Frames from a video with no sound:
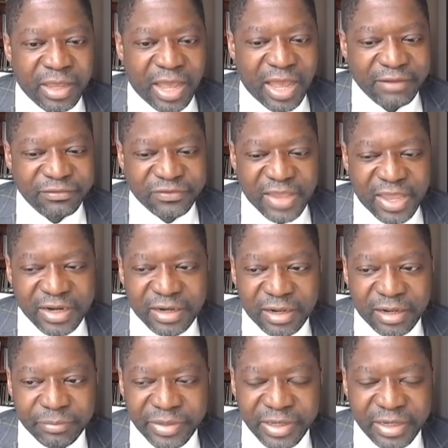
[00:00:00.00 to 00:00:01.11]
I've sat in
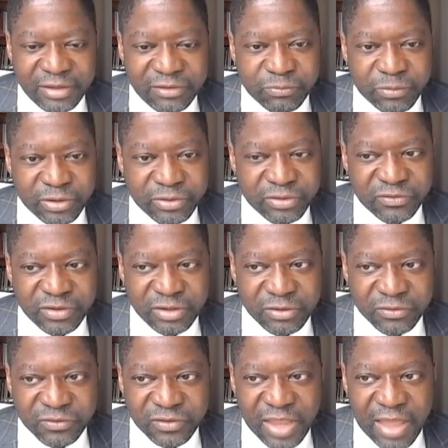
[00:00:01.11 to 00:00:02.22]
on meetings where the
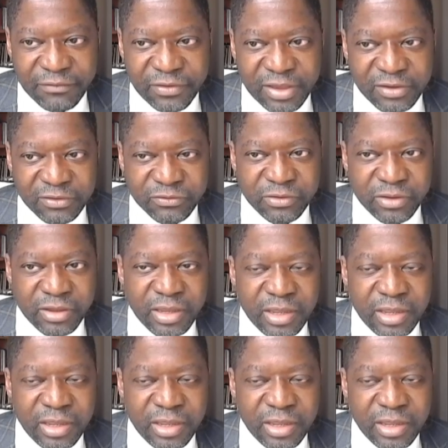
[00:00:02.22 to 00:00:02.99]
senior staff has